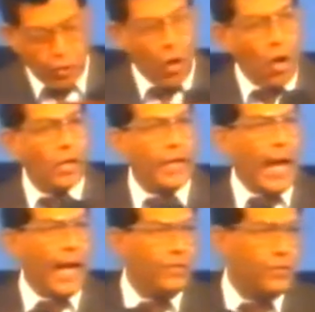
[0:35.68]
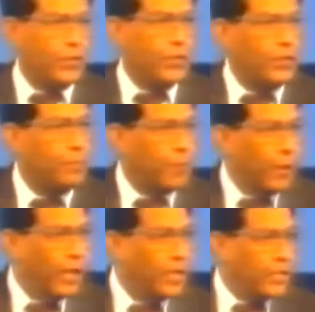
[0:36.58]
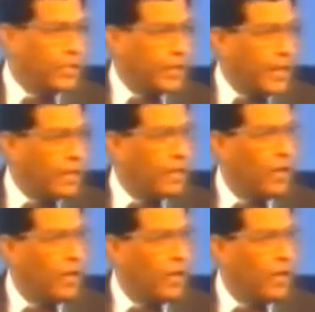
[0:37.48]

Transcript: God answers prayers. Isn't that